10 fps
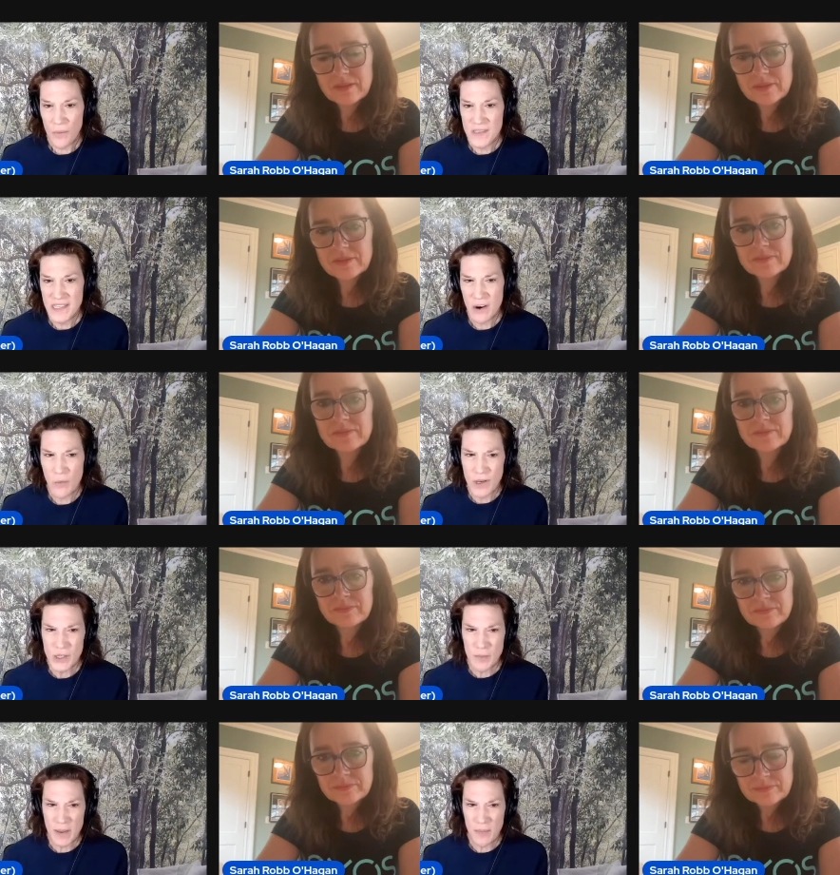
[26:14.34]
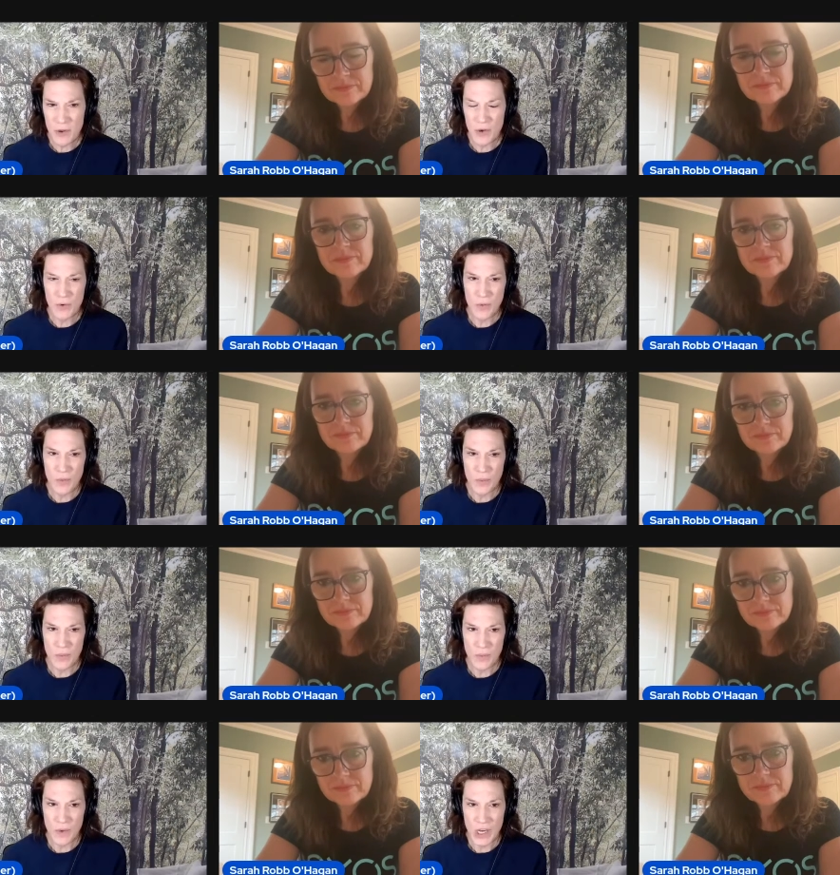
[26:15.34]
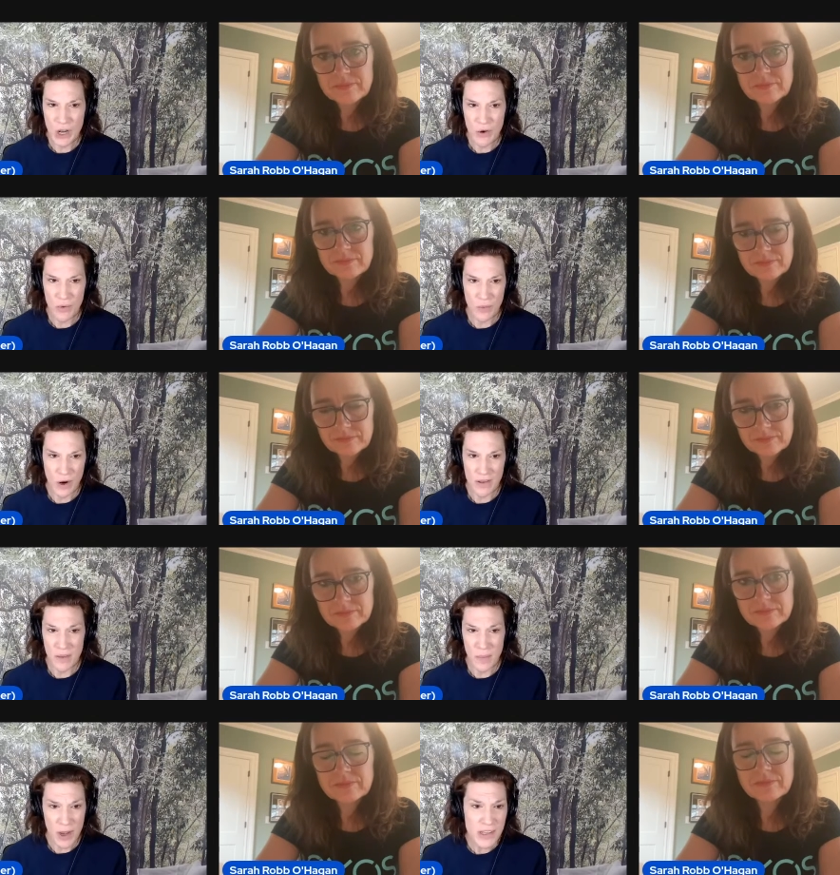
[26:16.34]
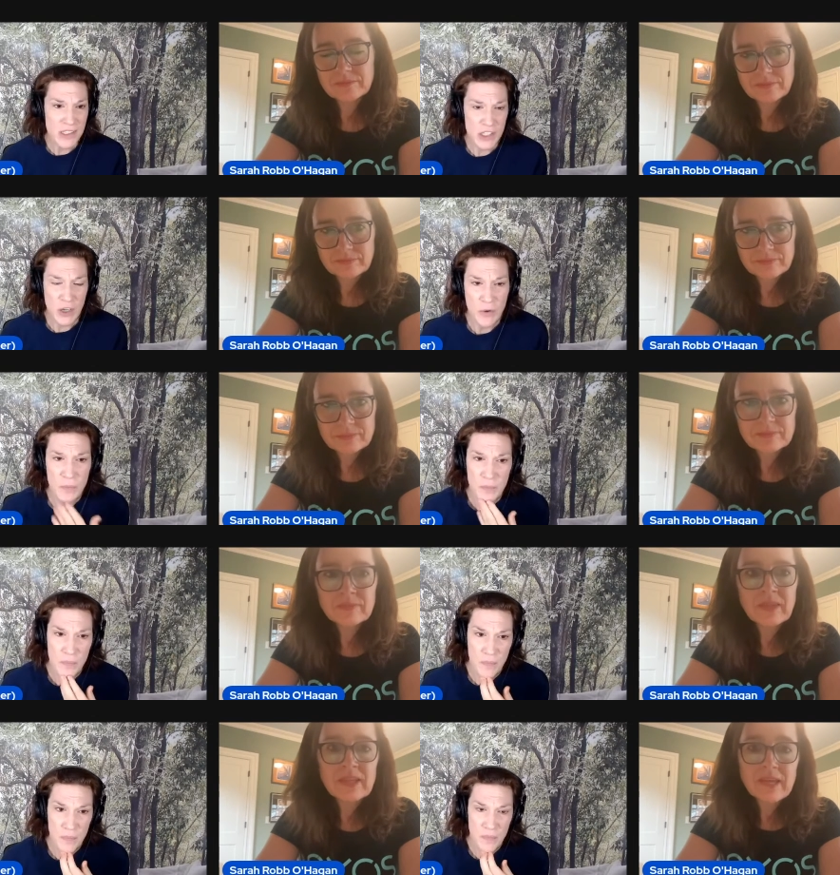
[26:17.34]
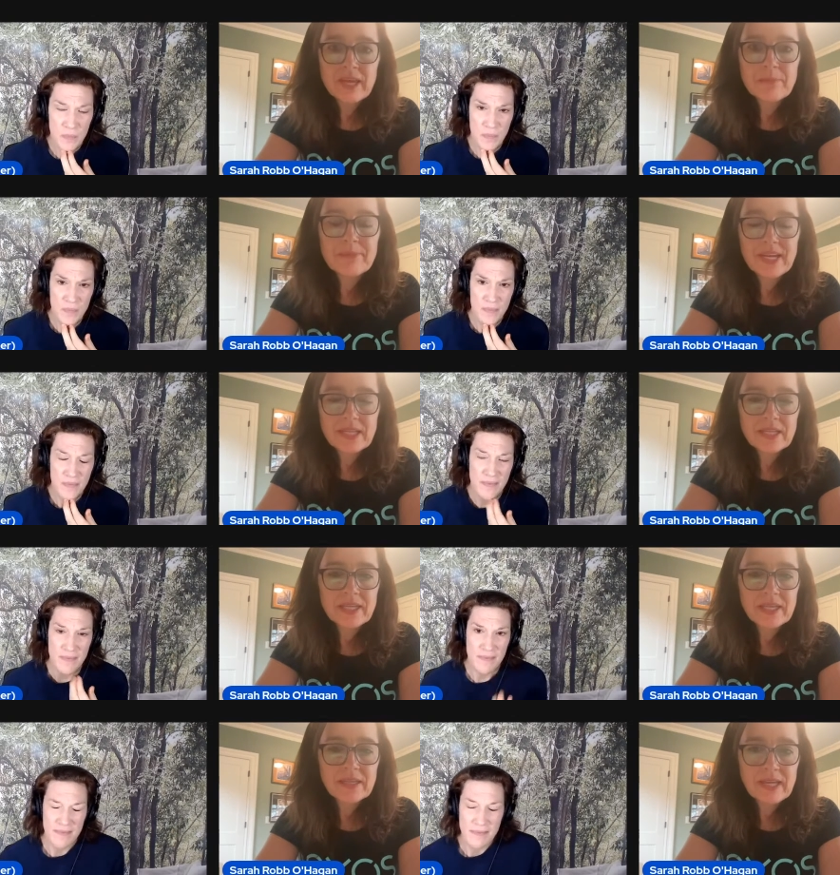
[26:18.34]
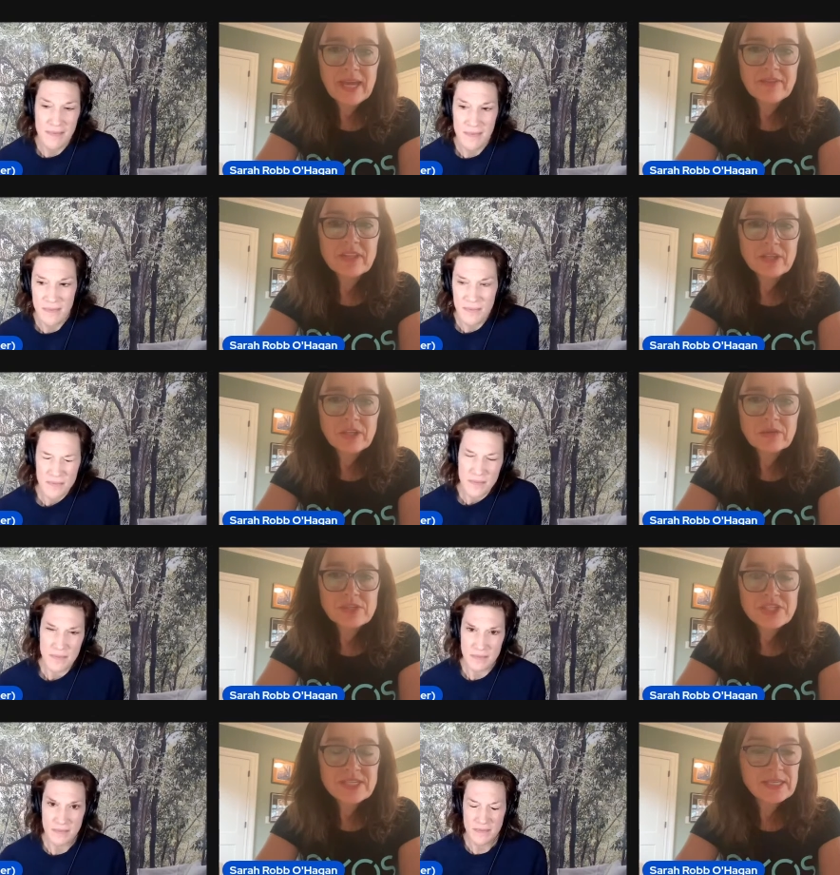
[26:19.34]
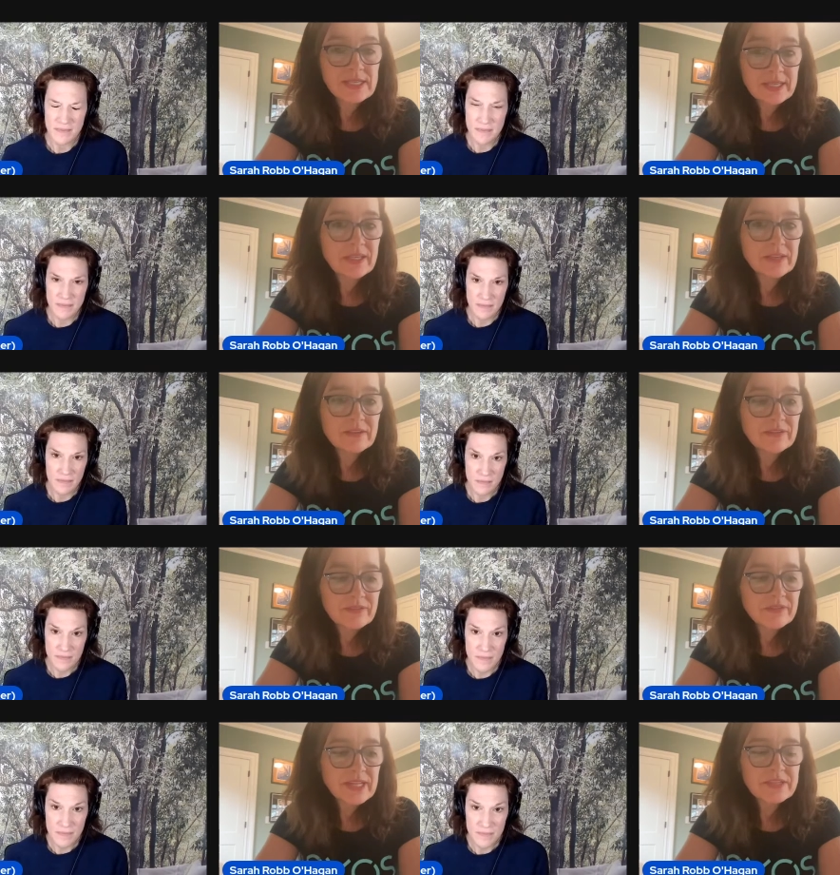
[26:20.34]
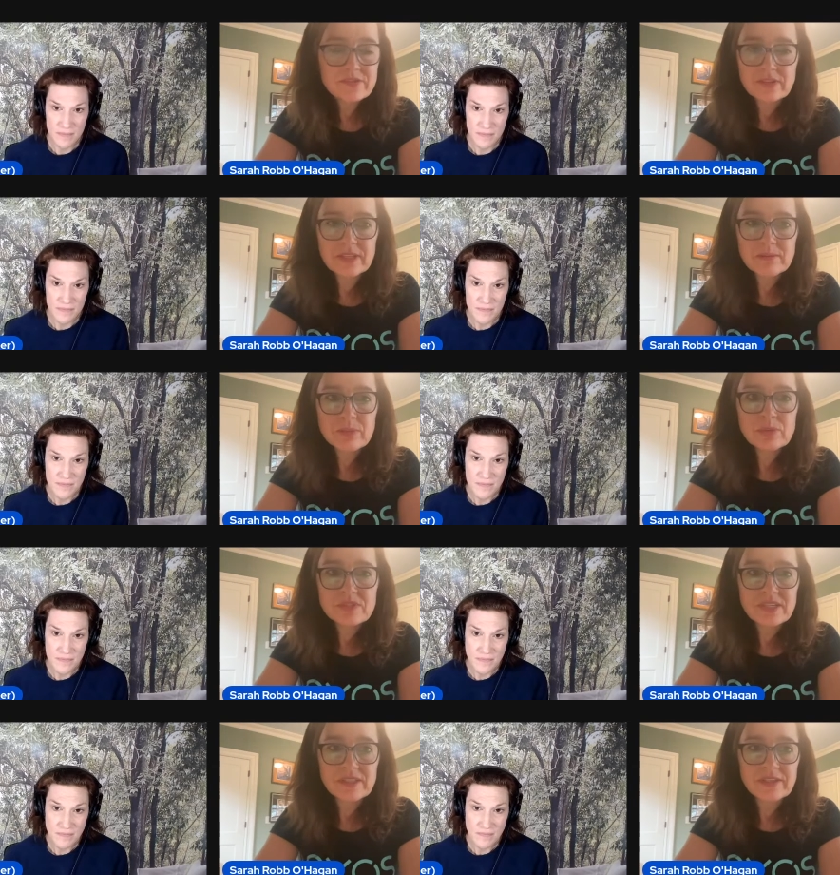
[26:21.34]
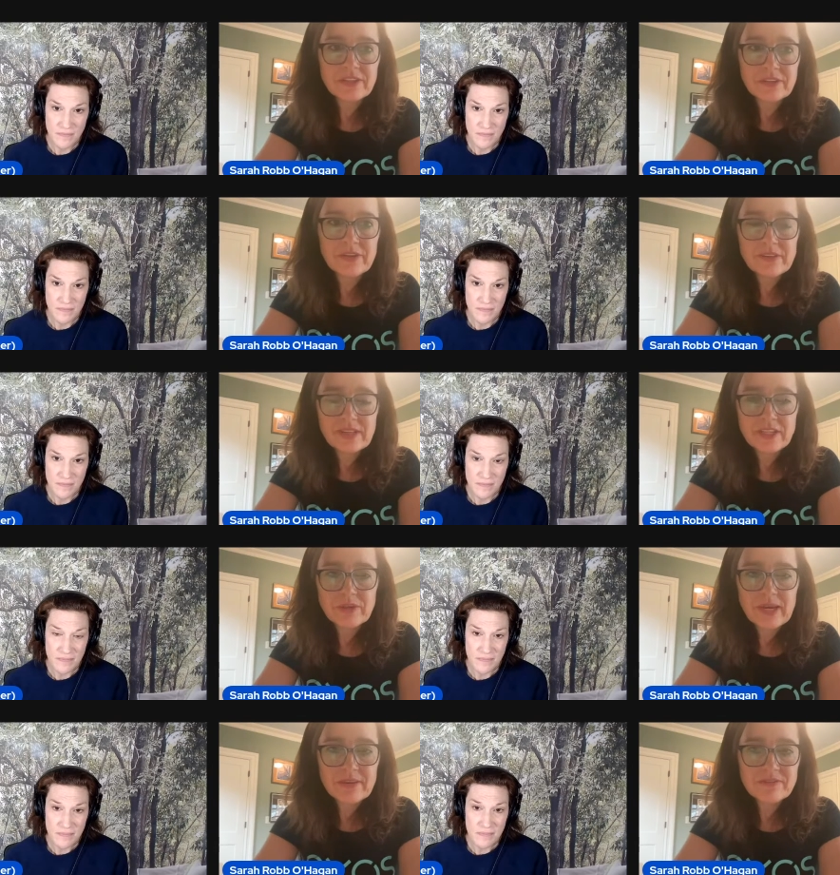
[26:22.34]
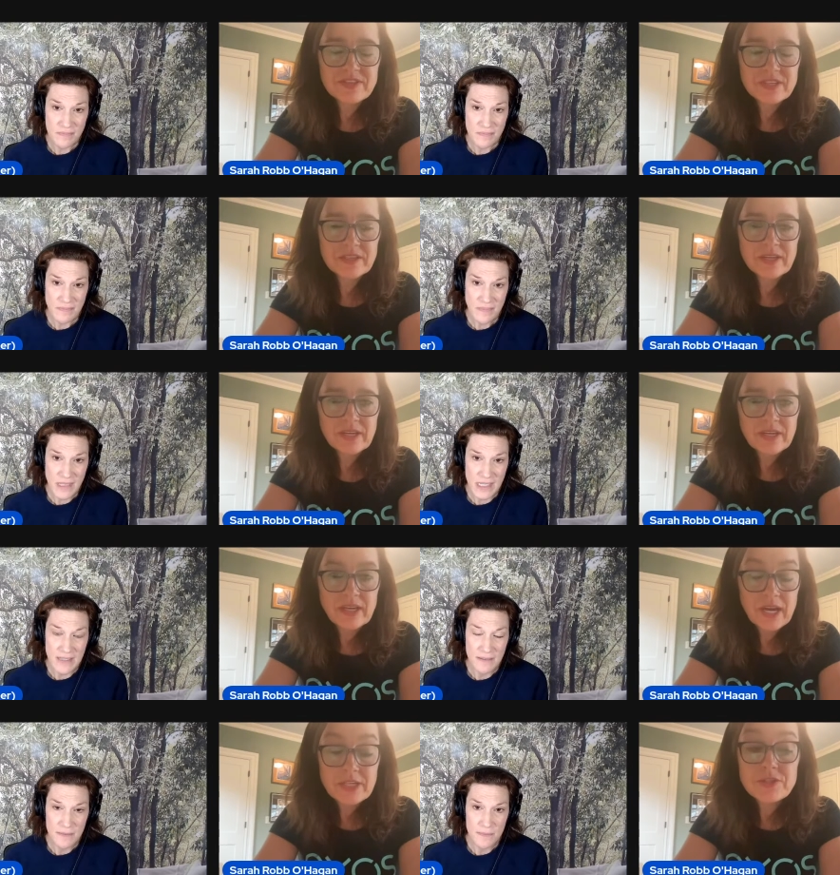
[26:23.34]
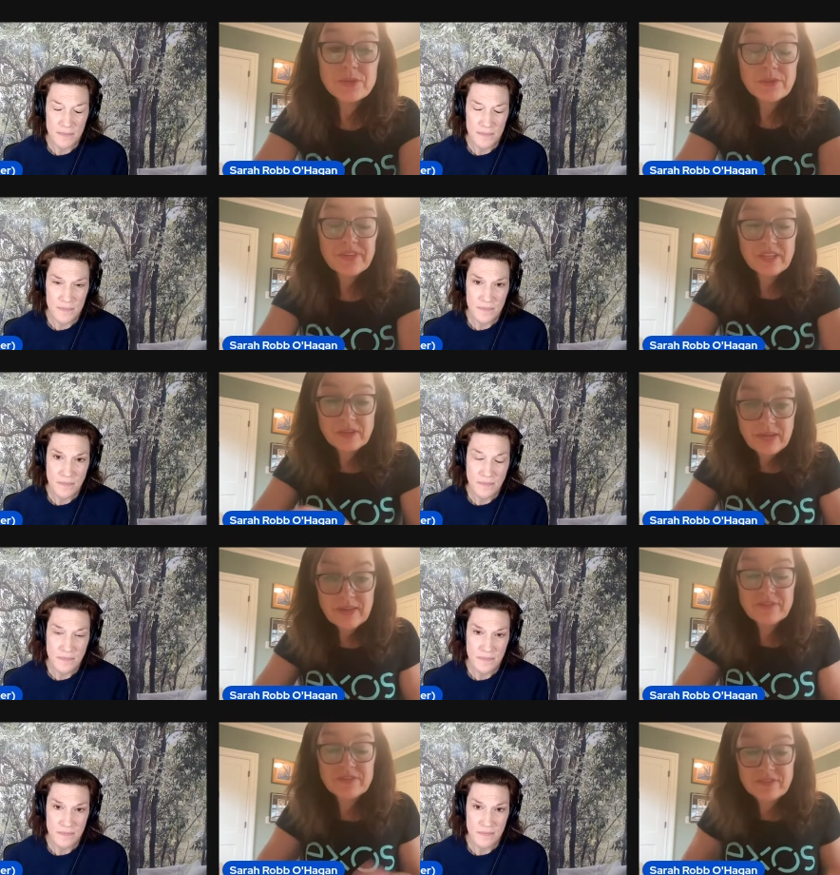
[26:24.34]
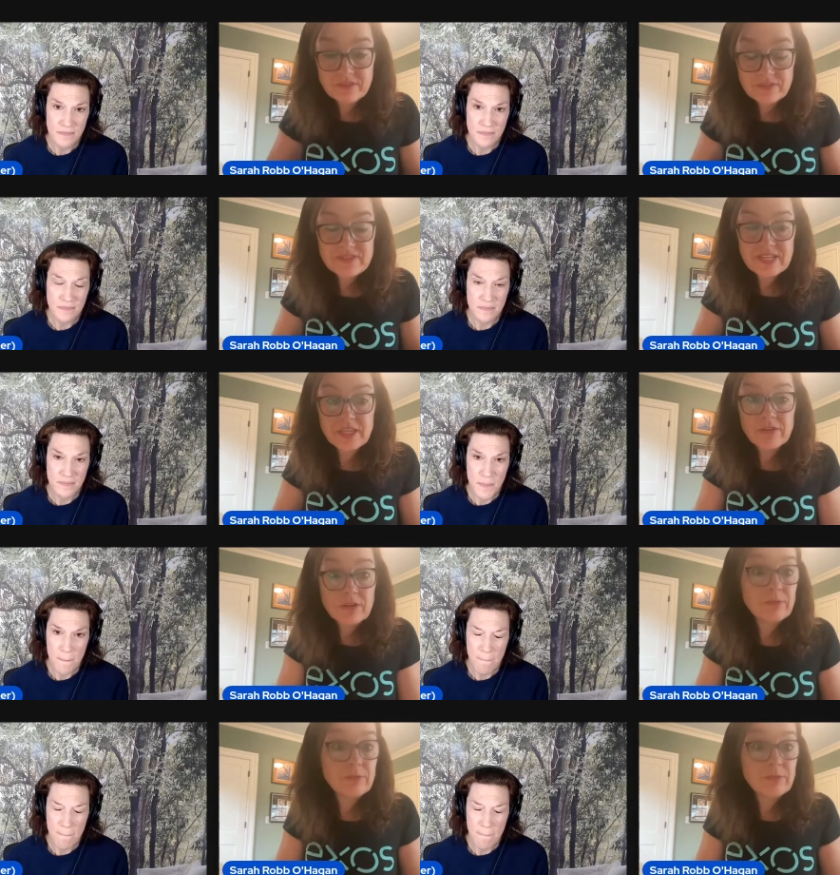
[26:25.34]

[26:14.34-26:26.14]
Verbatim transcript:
Speaker 1: Sarah, what do people who, you know, aren't the boss do? And Bailey, having the culture
Speaker 2: to leave, that's really important. You know, I think you have to I do think you have to sort of set your